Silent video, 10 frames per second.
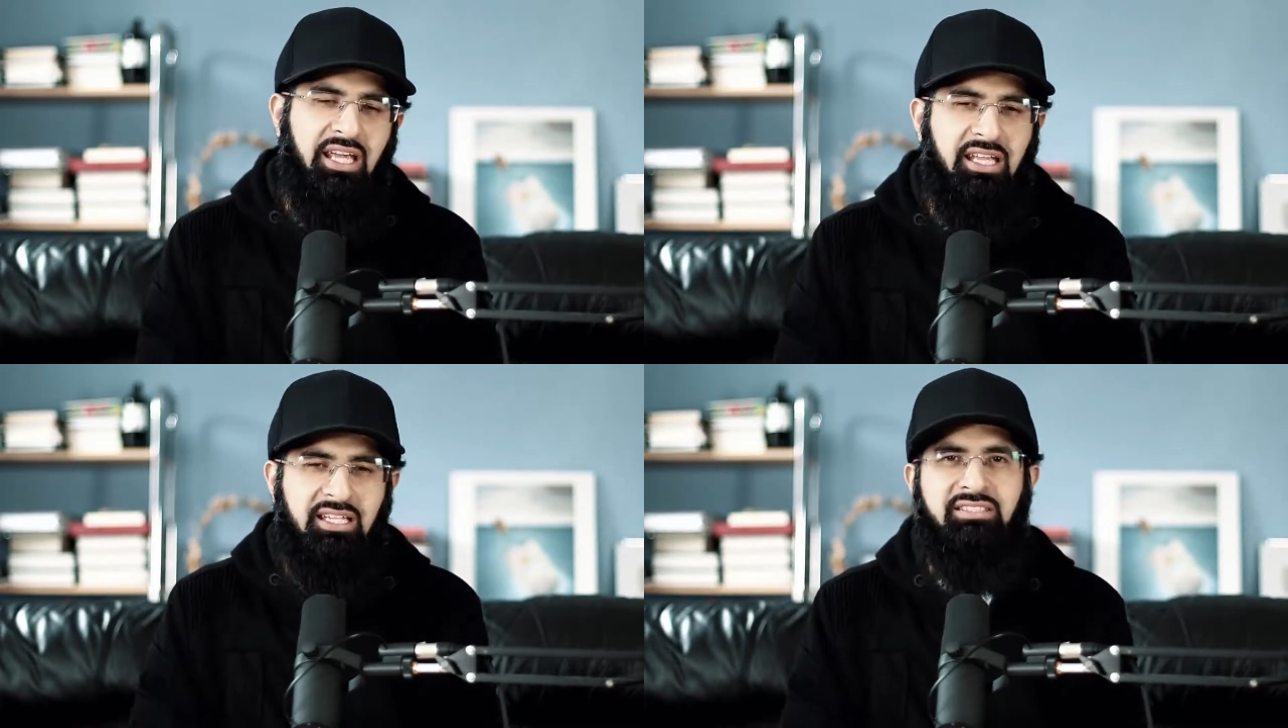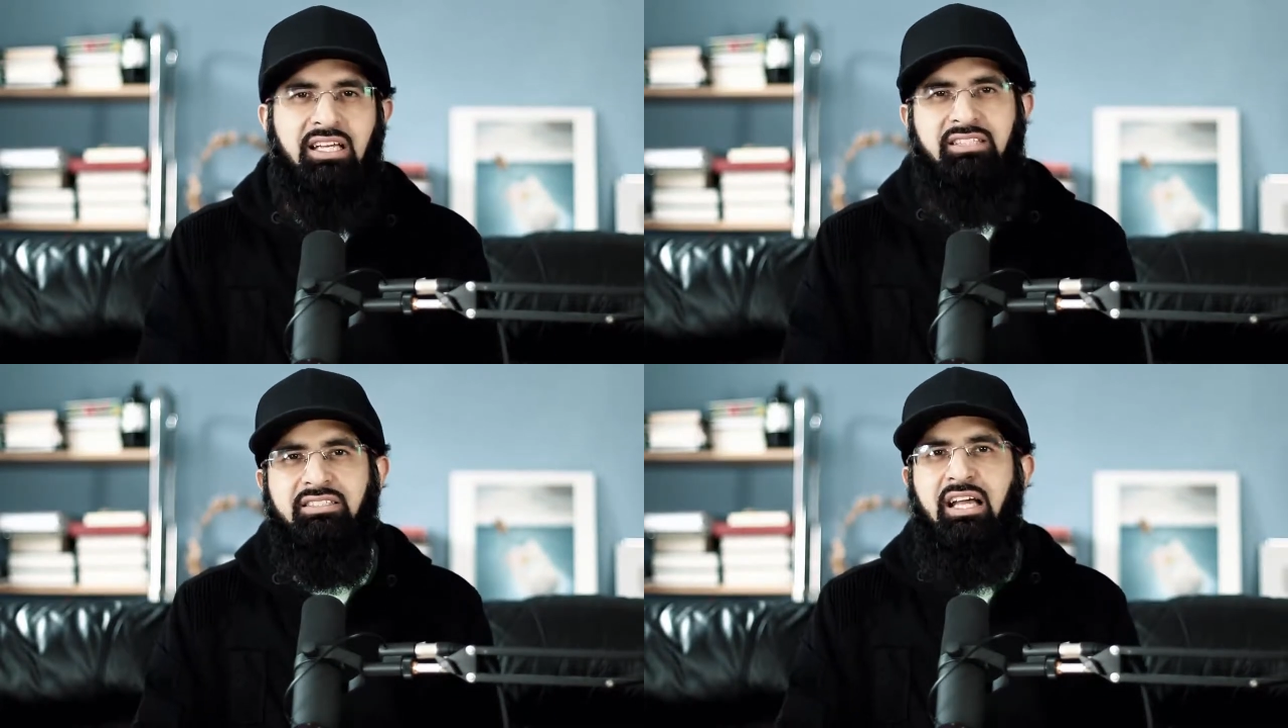it in a
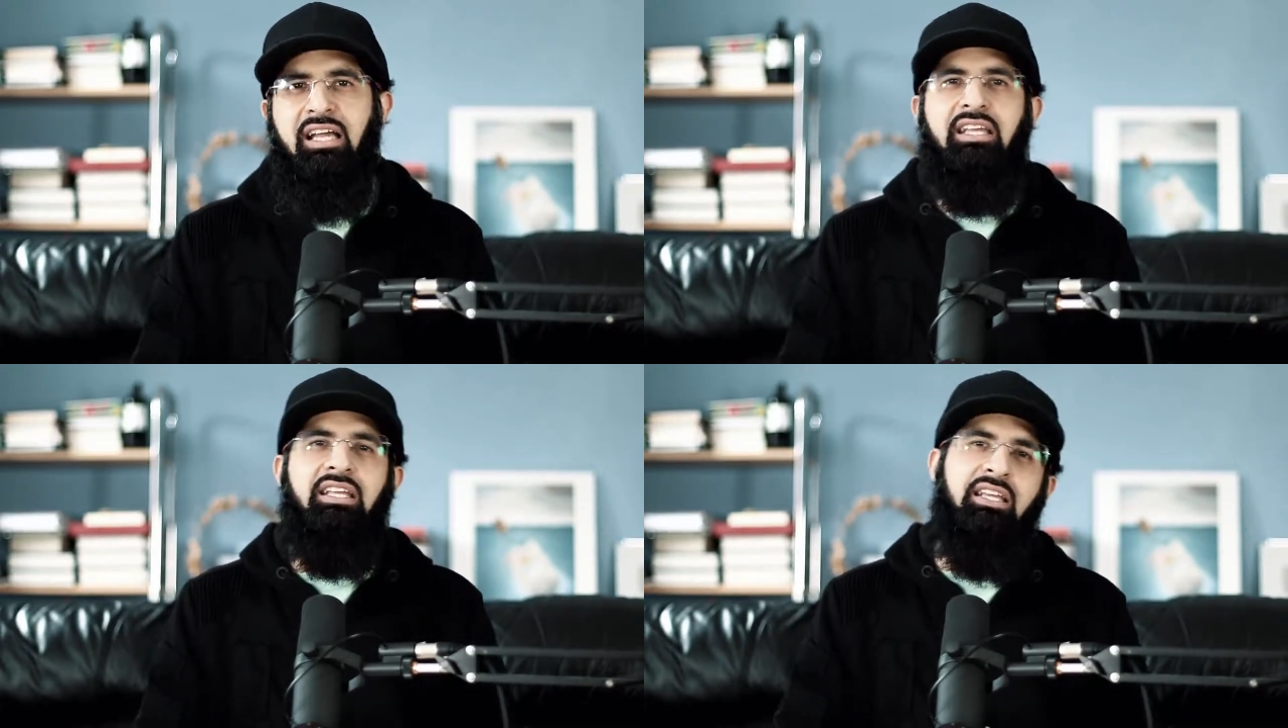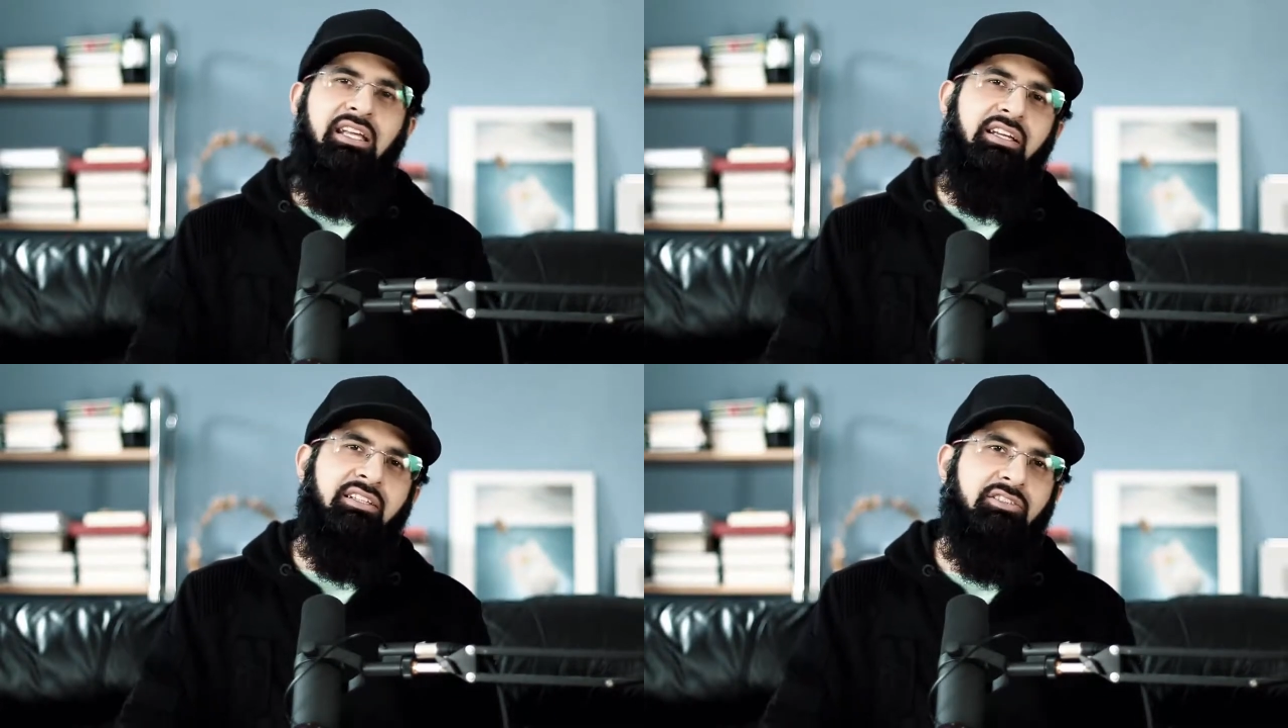sense that
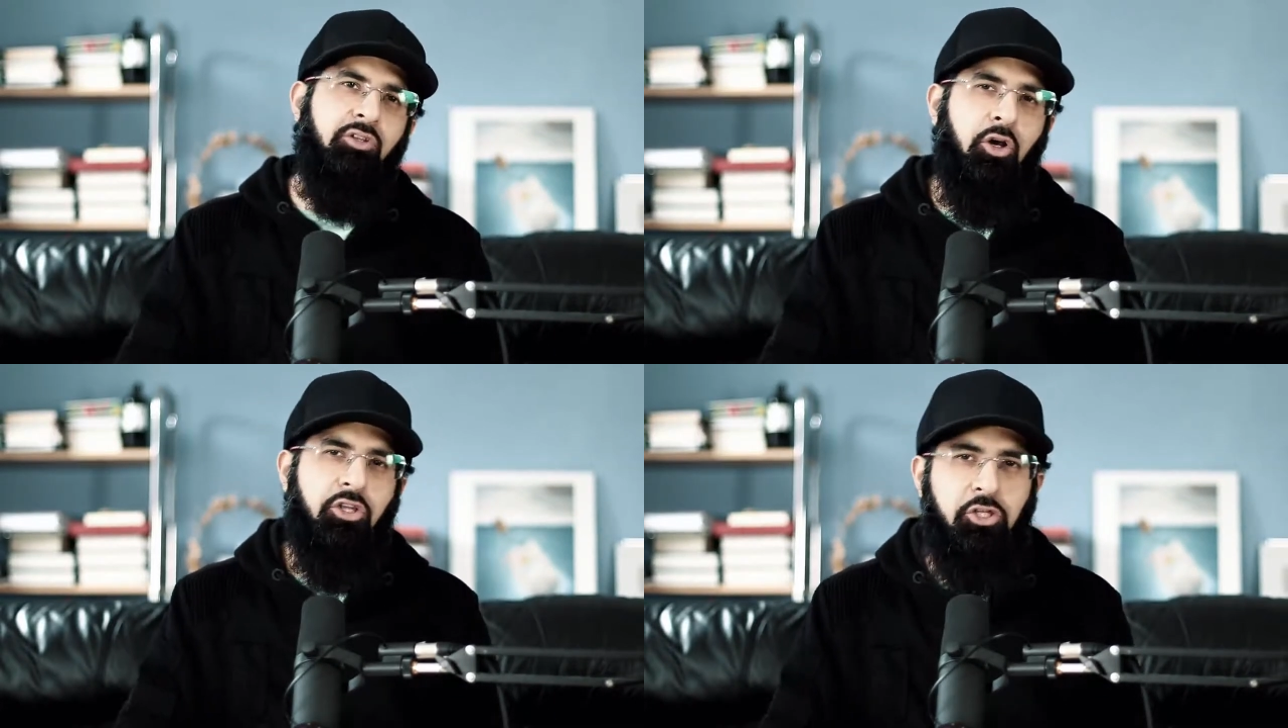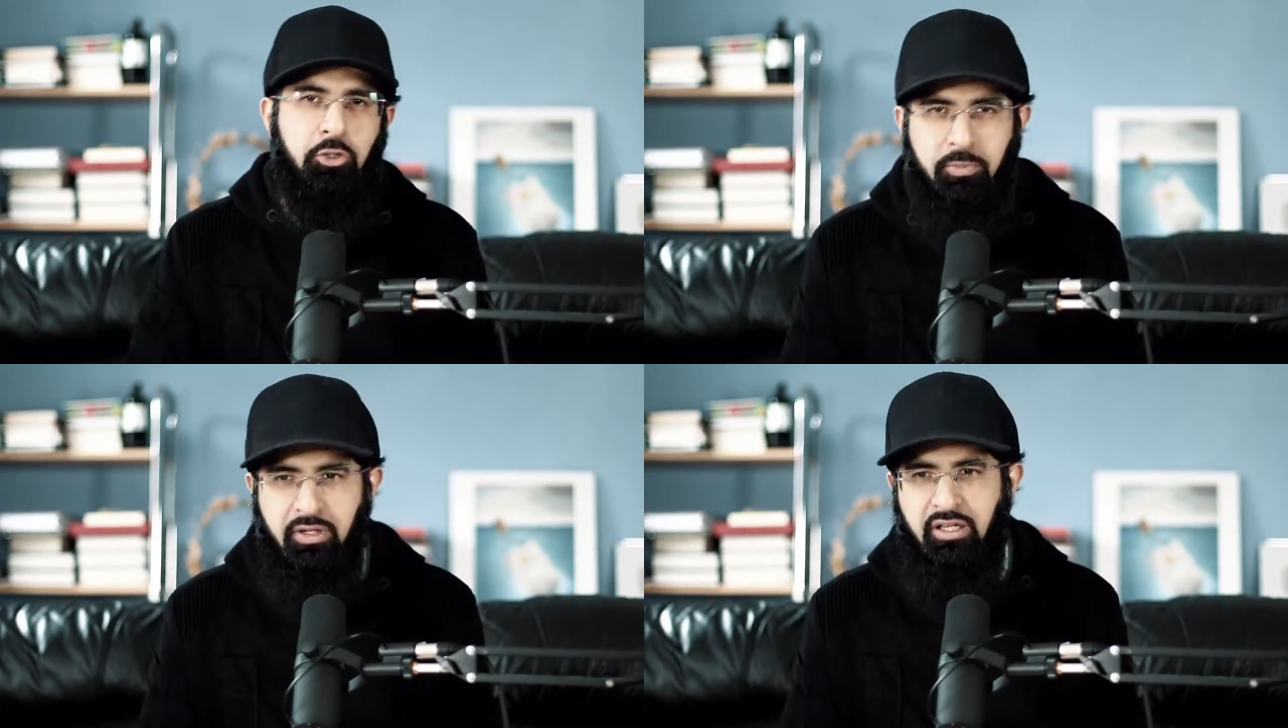he is not a
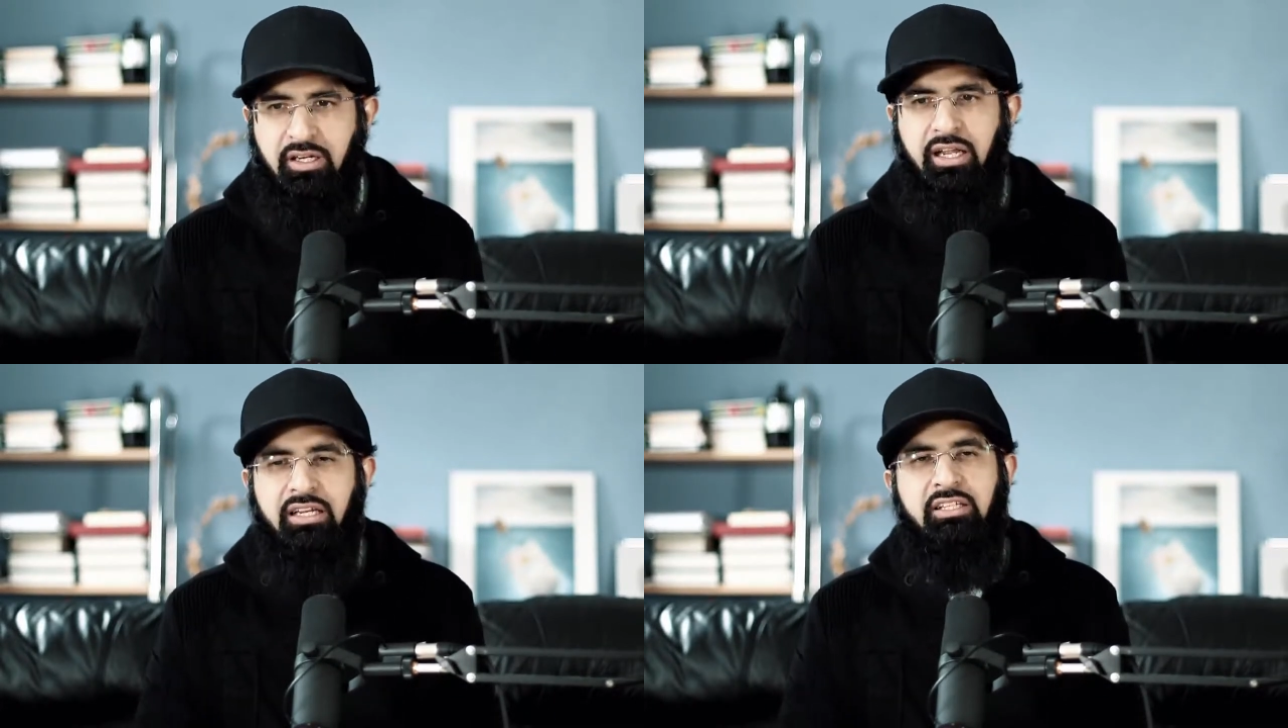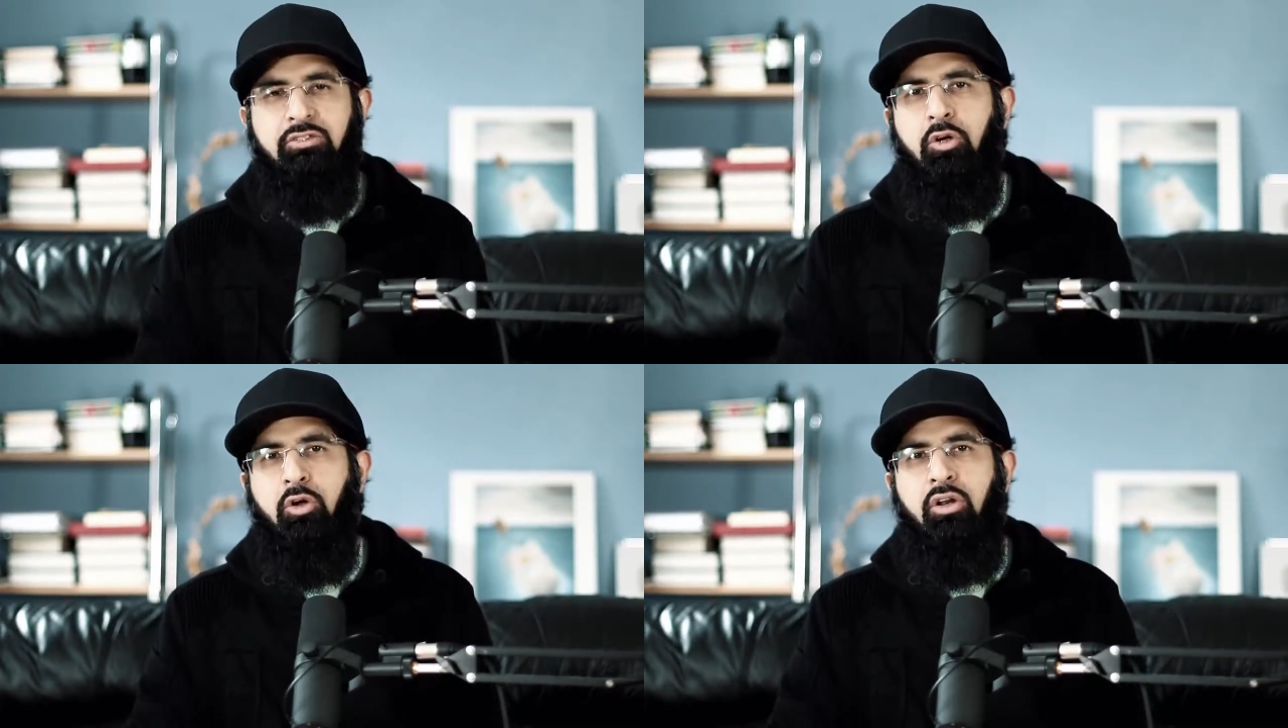human and he's not